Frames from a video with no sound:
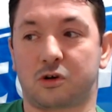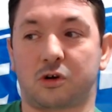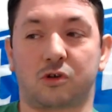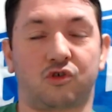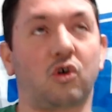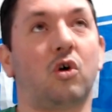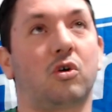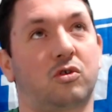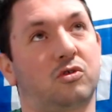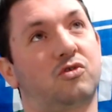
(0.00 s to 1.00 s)

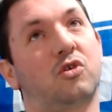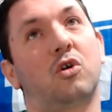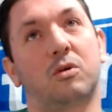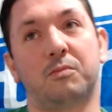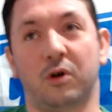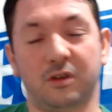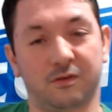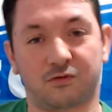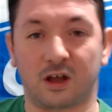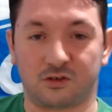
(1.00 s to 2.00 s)
talking point of
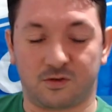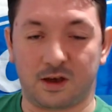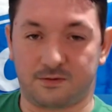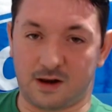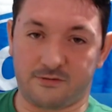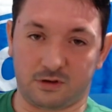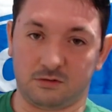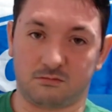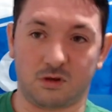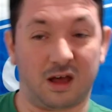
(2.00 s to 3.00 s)
transfer for
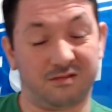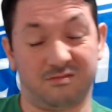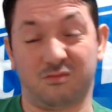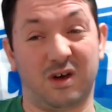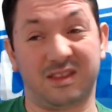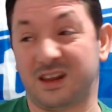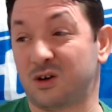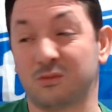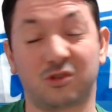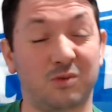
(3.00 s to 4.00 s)
Everton. Whether he
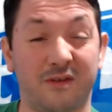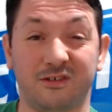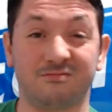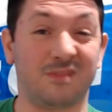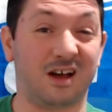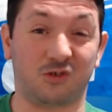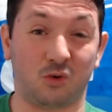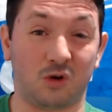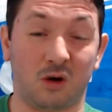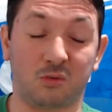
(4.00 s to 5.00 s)
comes to Everton, I
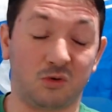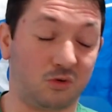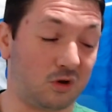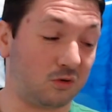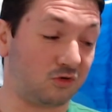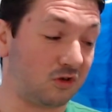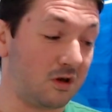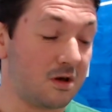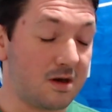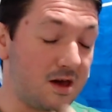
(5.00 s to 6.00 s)
don't know. Who knows?
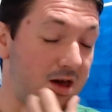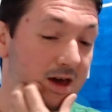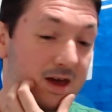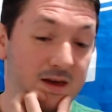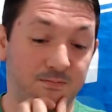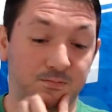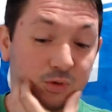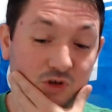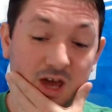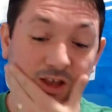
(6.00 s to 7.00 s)

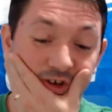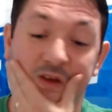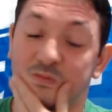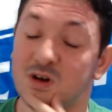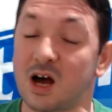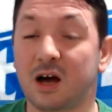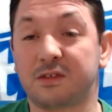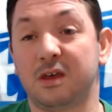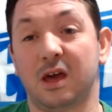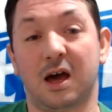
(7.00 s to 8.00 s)
But yeah, James
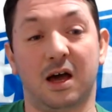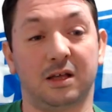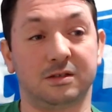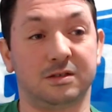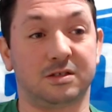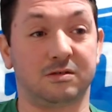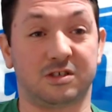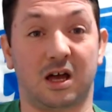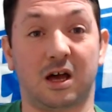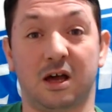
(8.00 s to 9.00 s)
McCarthy and
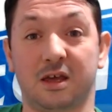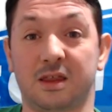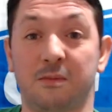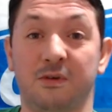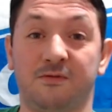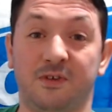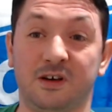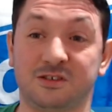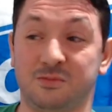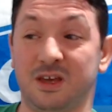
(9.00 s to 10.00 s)
Zaha in that
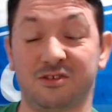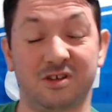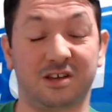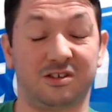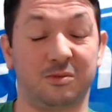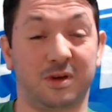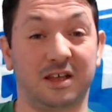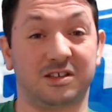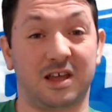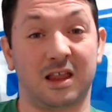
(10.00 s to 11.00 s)
midfield will be interesting up
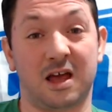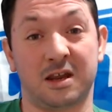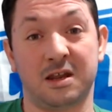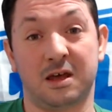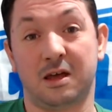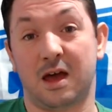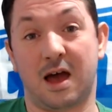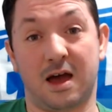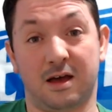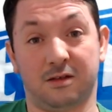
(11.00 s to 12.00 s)
against Alan
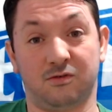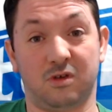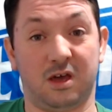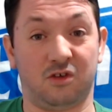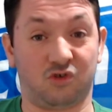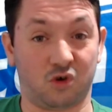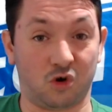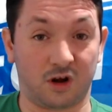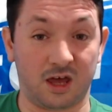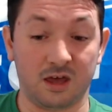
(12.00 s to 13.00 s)
and
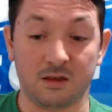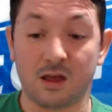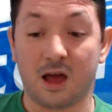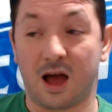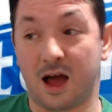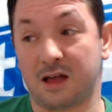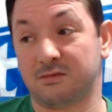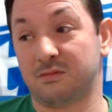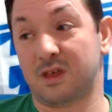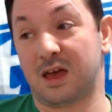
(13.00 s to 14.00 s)
Doucouré.
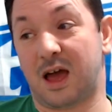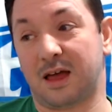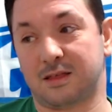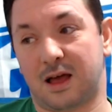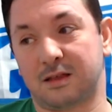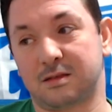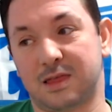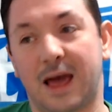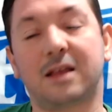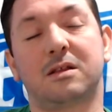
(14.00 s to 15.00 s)
And I
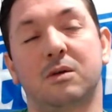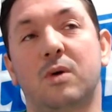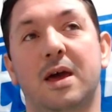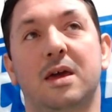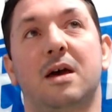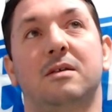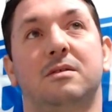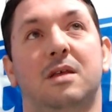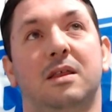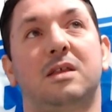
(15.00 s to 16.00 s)
like the
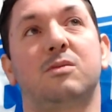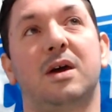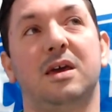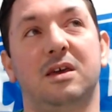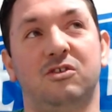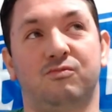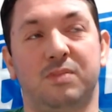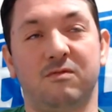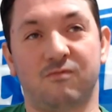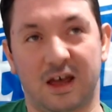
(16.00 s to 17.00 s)
way he's
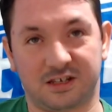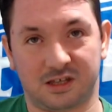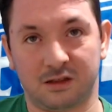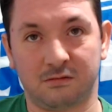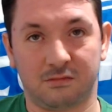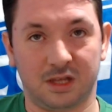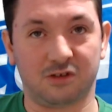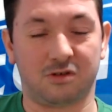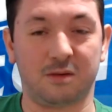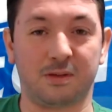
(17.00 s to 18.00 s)
been resting
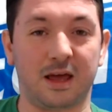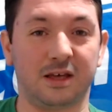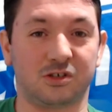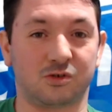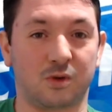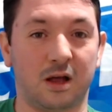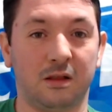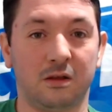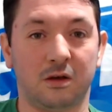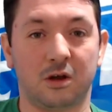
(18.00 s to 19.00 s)
these 3 players as
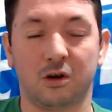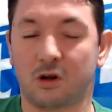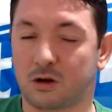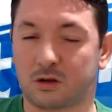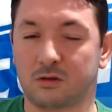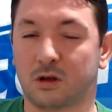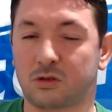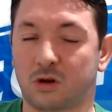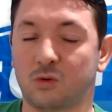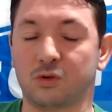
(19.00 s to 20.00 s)
well. not
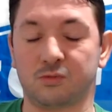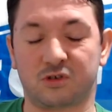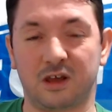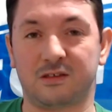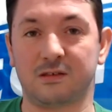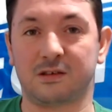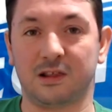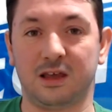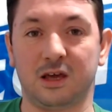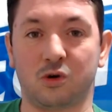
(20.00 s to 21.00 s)
throwing them straight into the
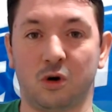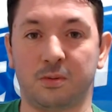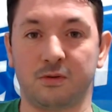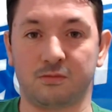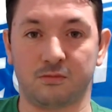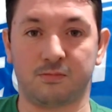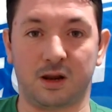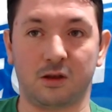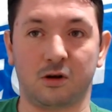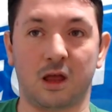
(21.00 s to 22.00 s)
League Cup and
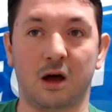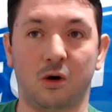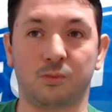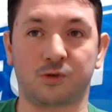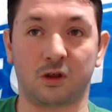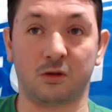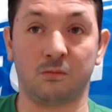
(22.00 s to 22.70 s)
pinning all our hopes on them,